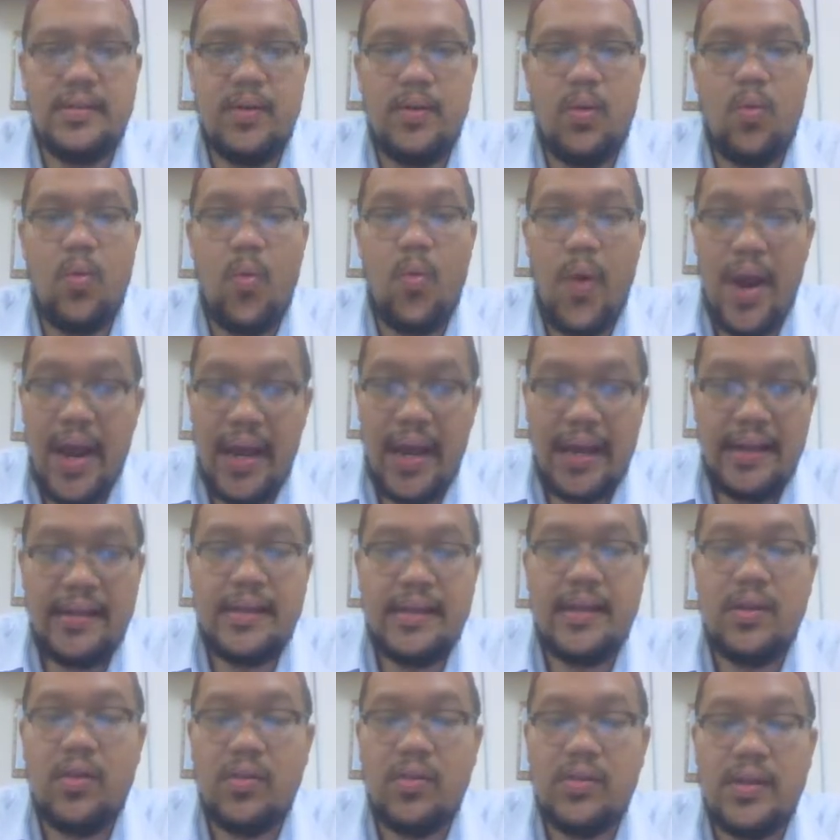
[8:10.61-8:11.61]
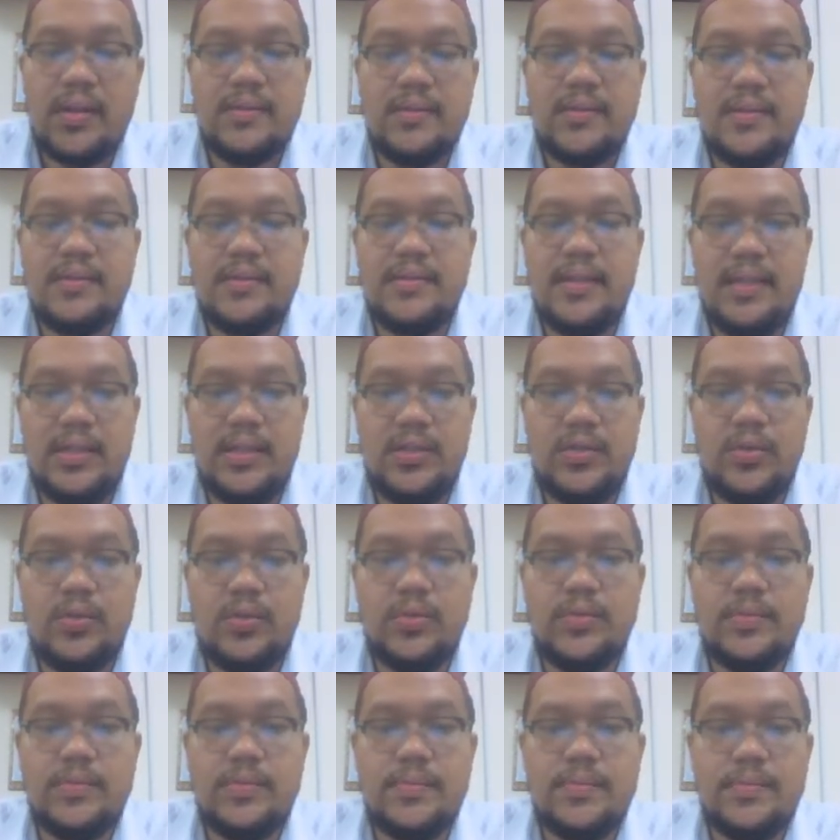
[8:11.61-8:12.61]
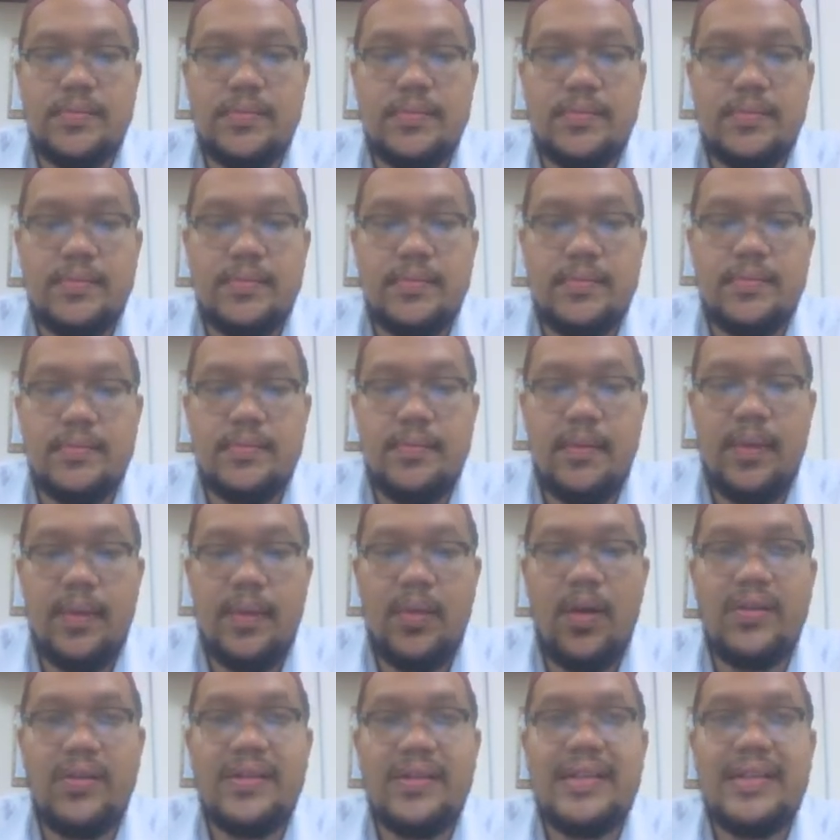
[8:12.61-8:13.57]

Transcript: When the notice is issued, not